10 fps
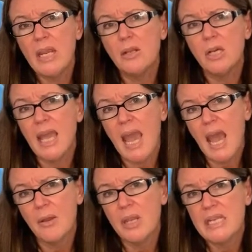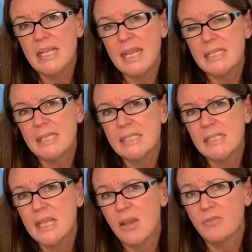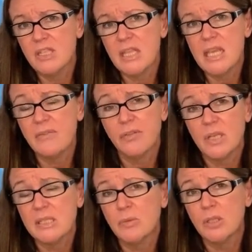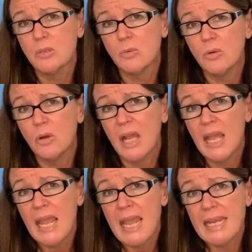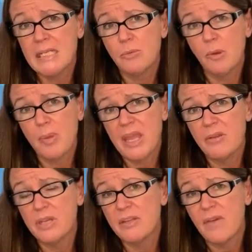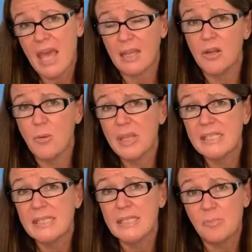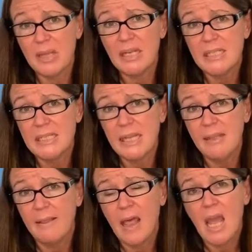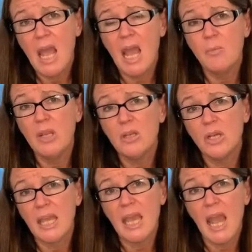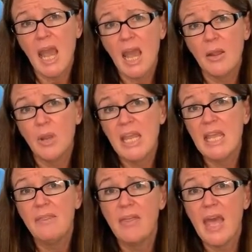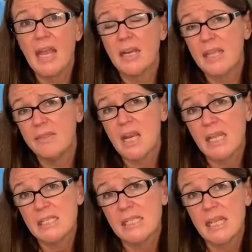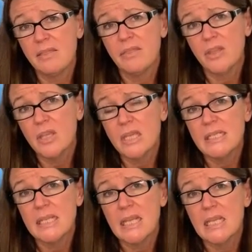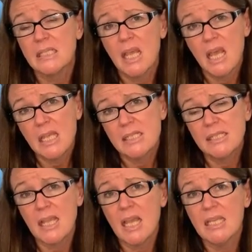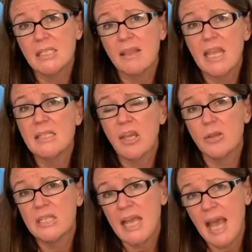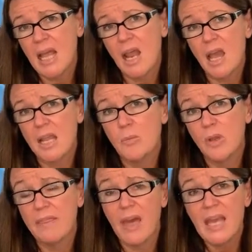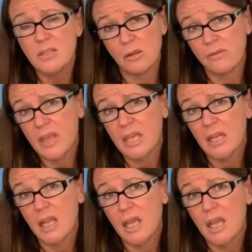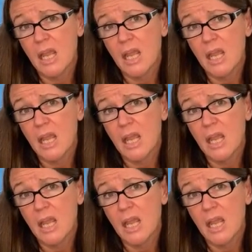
look at how he takes Italy after the First World War into a period of economic stability. And we look at how he then, in the 1930s, decides that he's going to ally with Adolf Hitler